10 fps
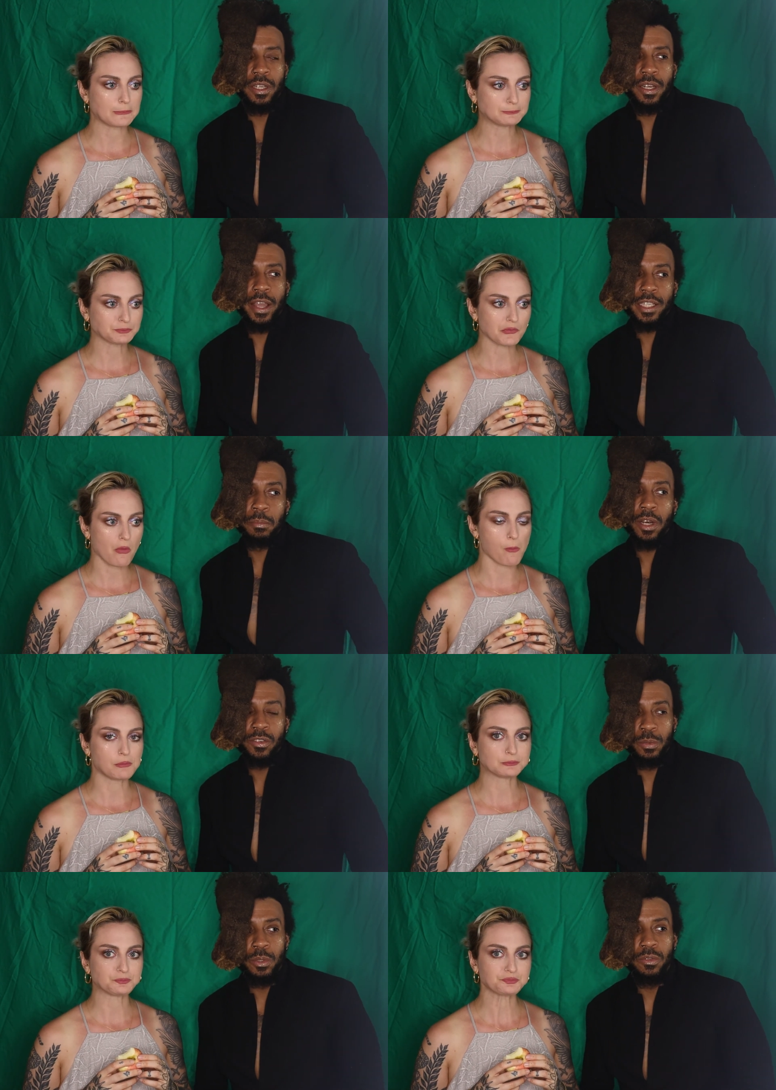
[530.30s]
Speaker 1: in the next
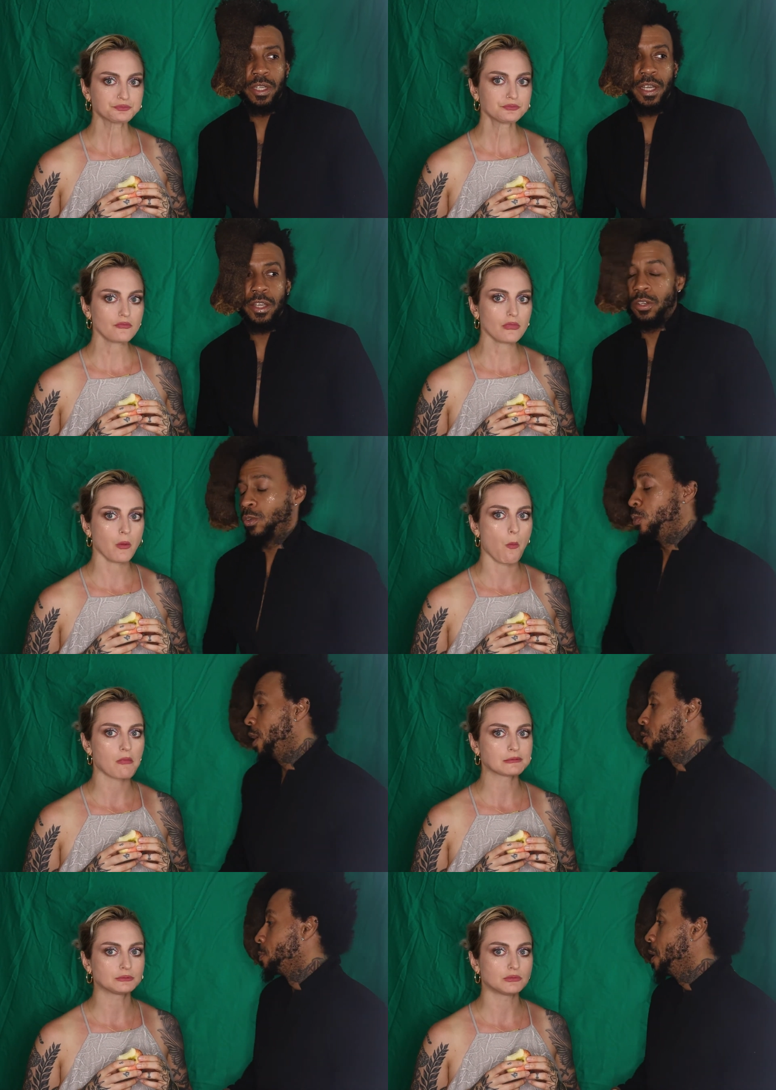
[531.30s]
Marvel movie that you do. That
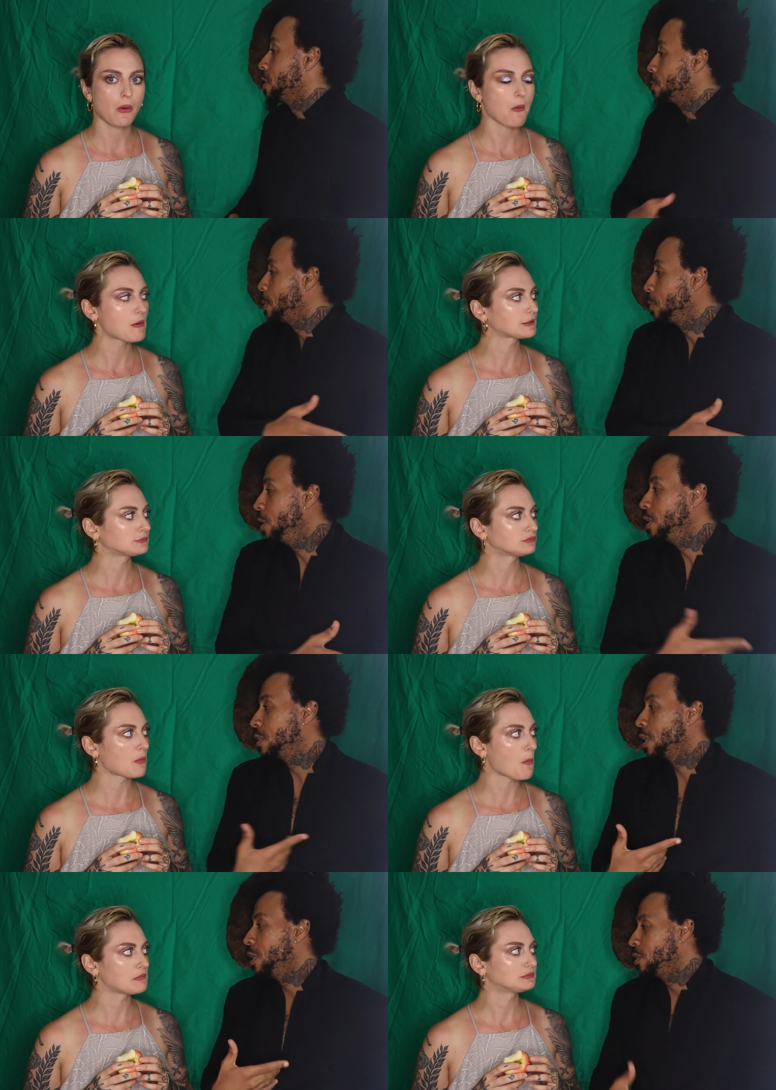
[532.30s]
was amazing. Remember when he
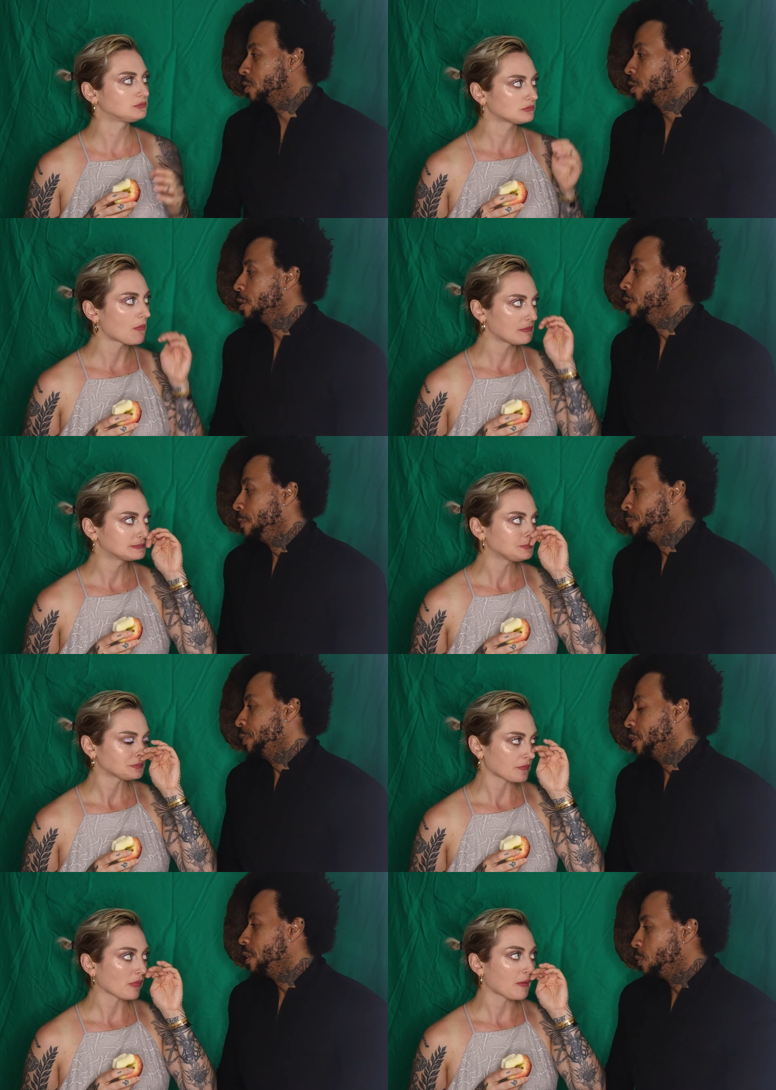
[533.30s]
said he's gonna
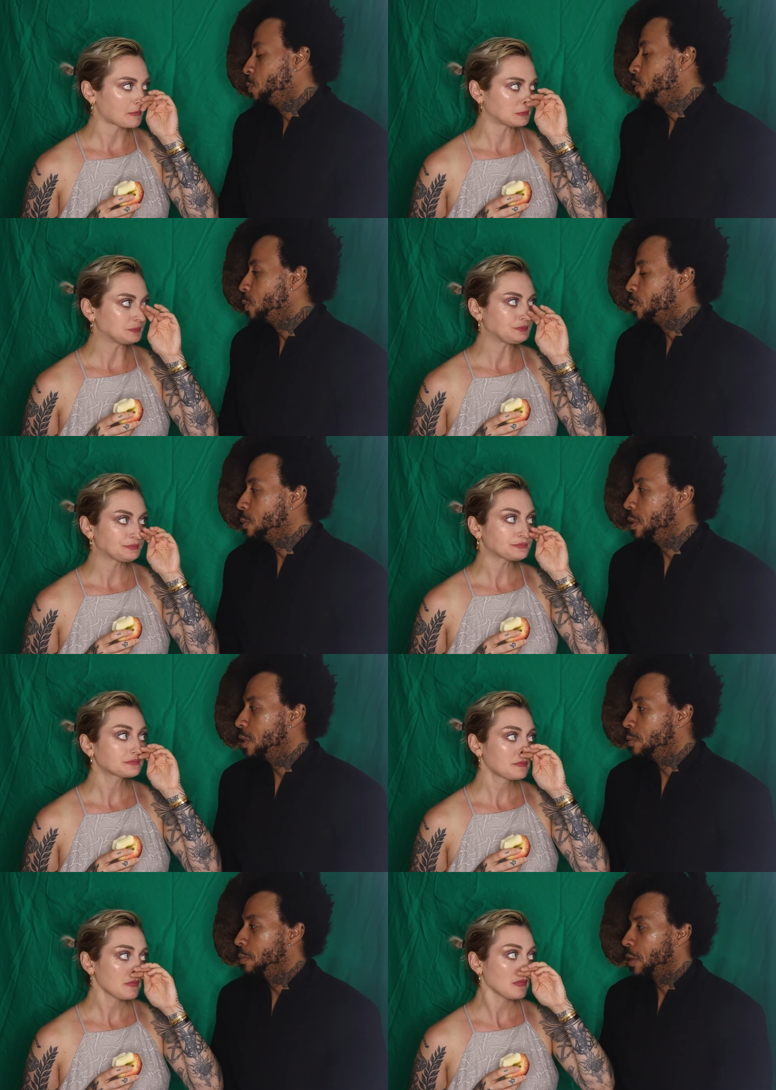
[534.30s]
put, put me in
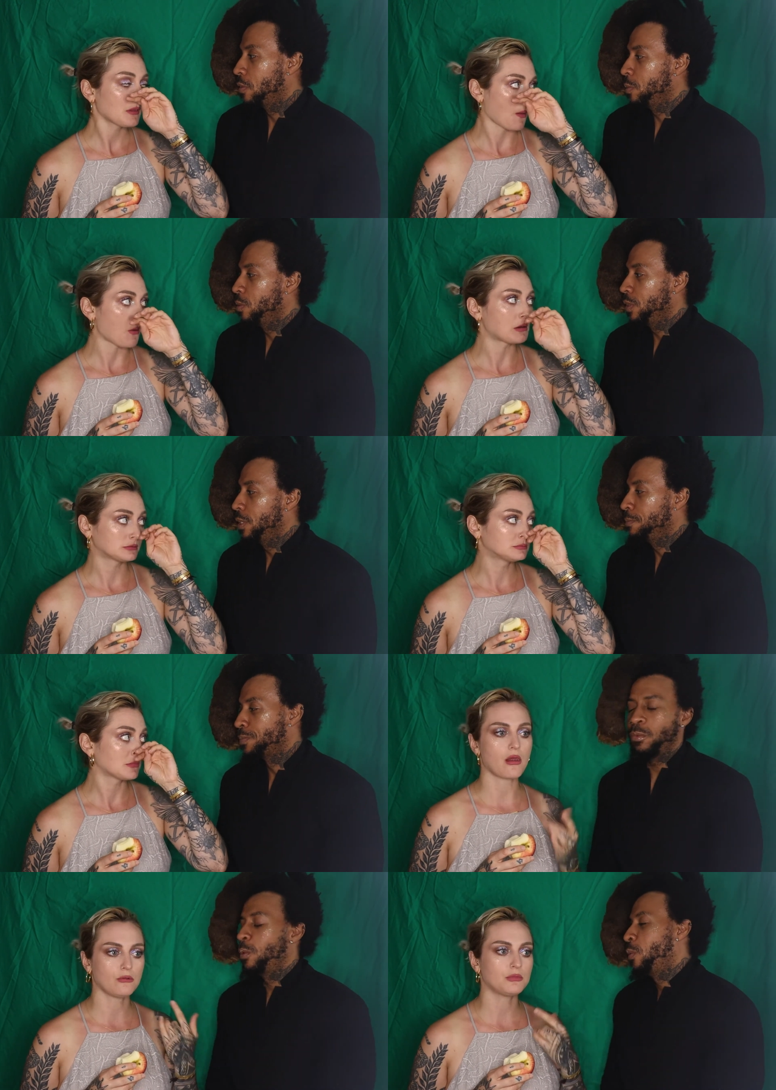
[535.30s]
the Marvel movie?
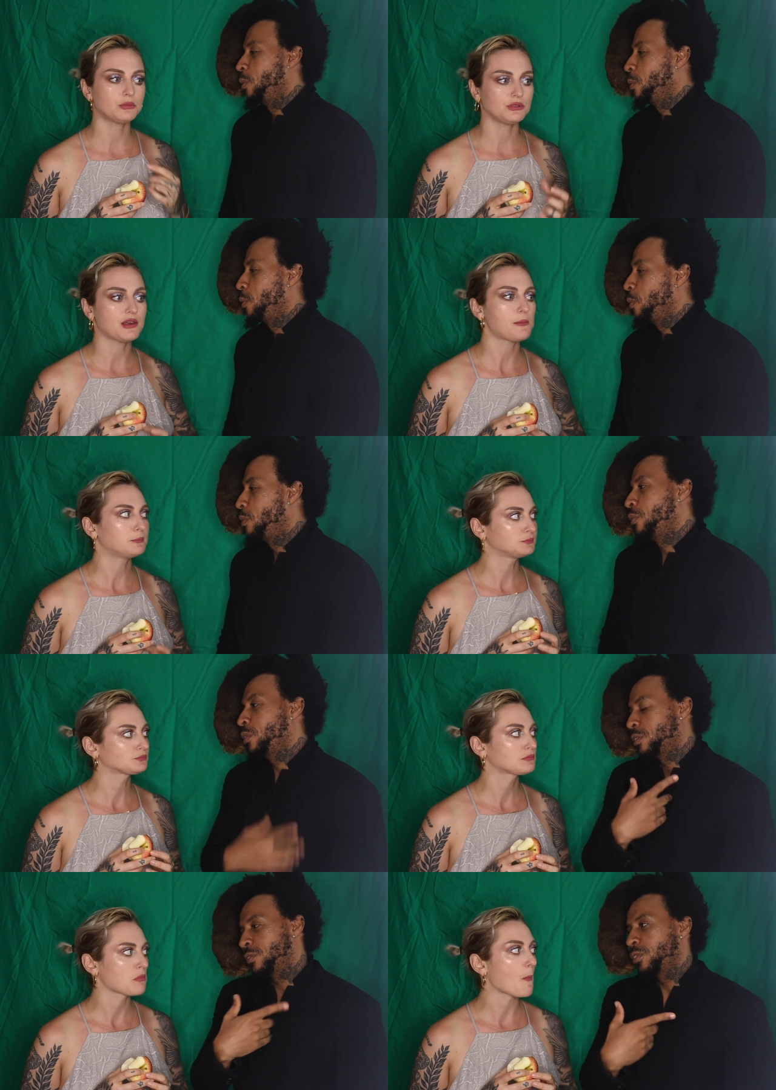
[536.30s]
Speaker 2: I remember that.
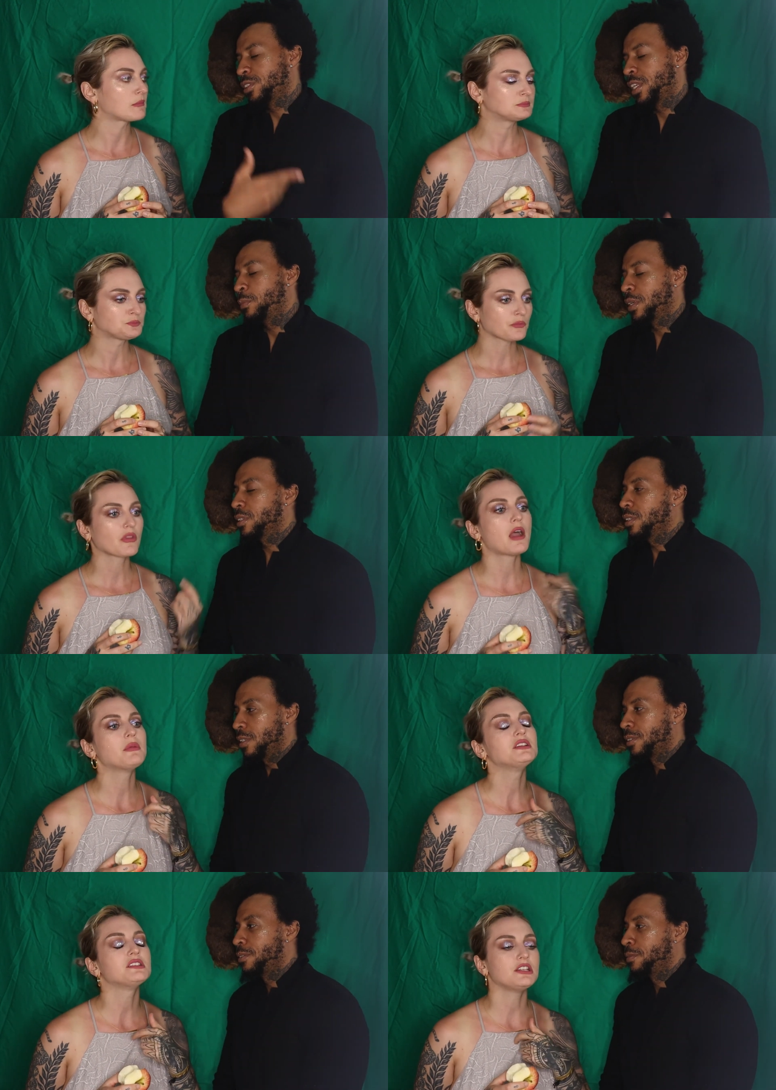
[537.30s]
Speaker 1: First first name basis.
Speaker 2: I'm
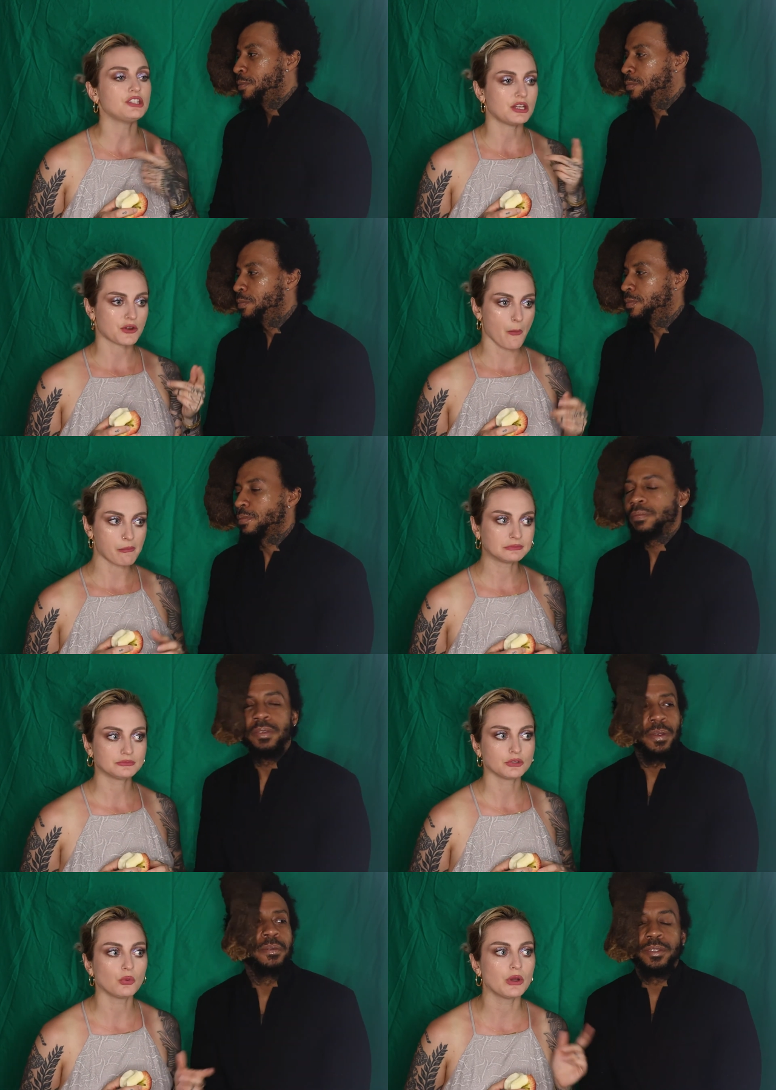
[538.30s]
his agent.
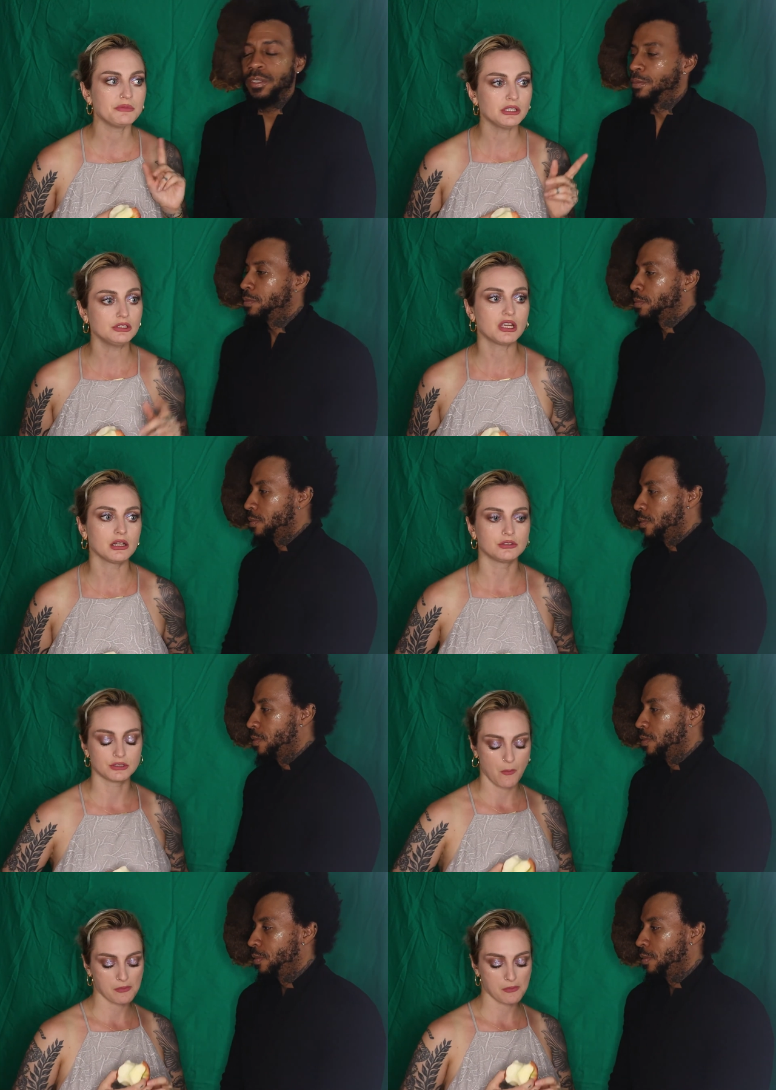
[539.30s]
One million dollars.